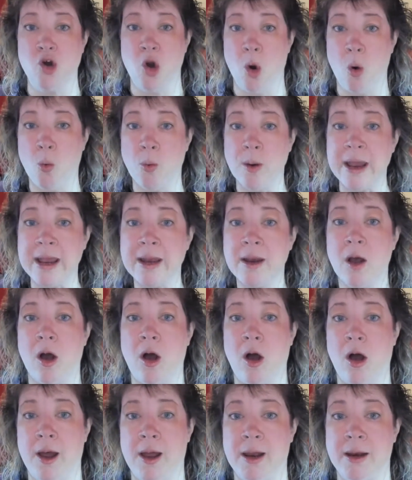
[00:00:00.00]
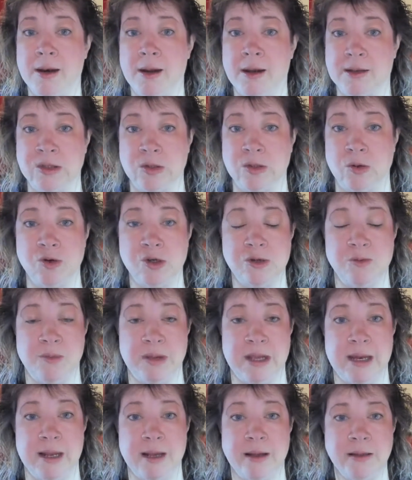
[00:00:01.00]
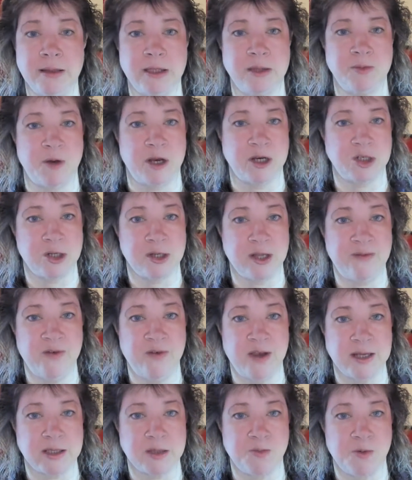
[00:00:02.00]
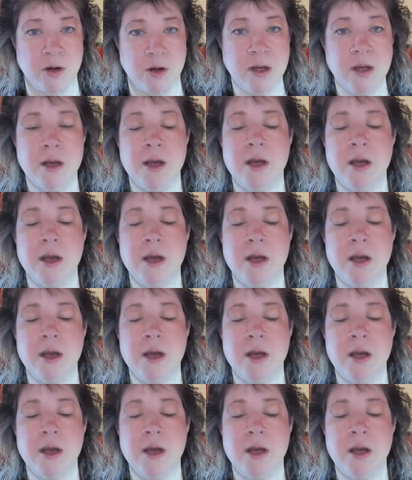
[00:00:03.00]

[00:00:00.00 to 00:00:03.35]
going on social media, especially Facebook.